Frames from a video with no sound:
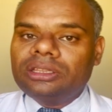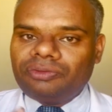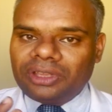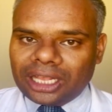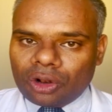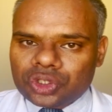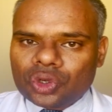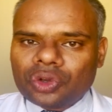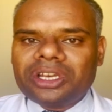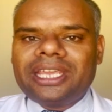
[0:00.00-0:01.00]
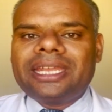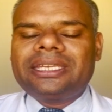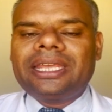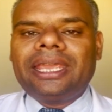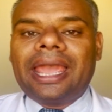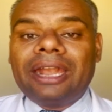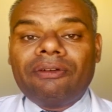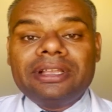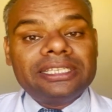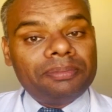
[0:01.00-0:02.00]
We can also create a
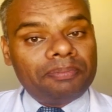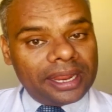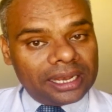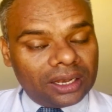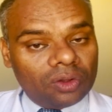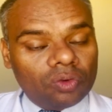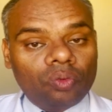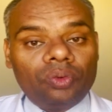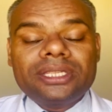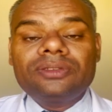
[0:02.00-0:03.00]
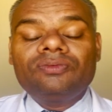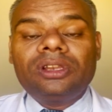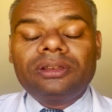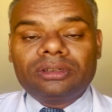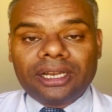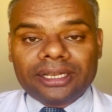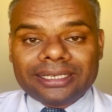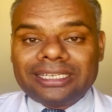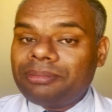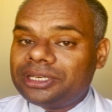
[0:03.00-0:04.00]
advisory panel which will
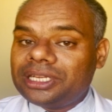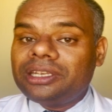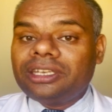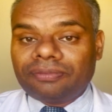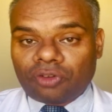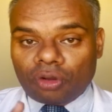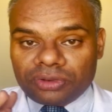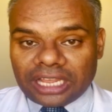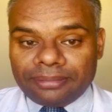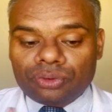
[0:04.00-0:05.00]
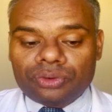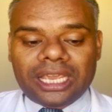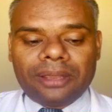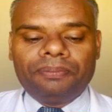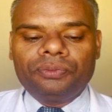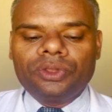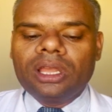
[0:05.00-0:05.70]
conduct a meeting from time to time,